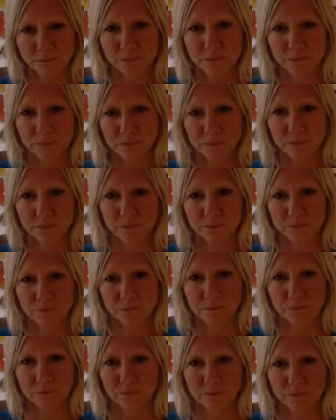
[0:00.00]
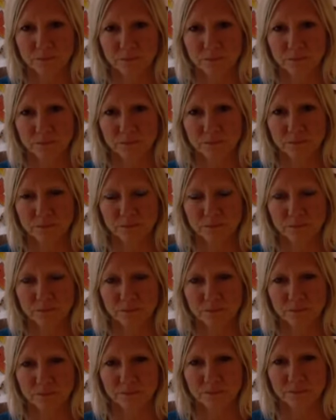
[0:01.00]

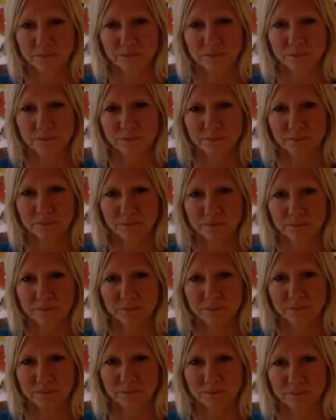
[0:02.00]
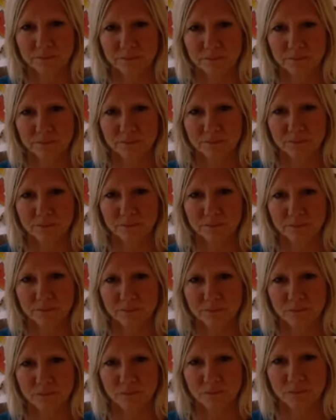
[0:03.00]

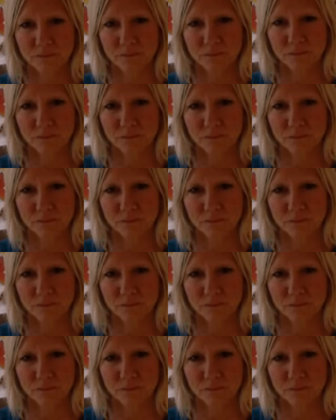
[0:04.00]
This person isn't speaking.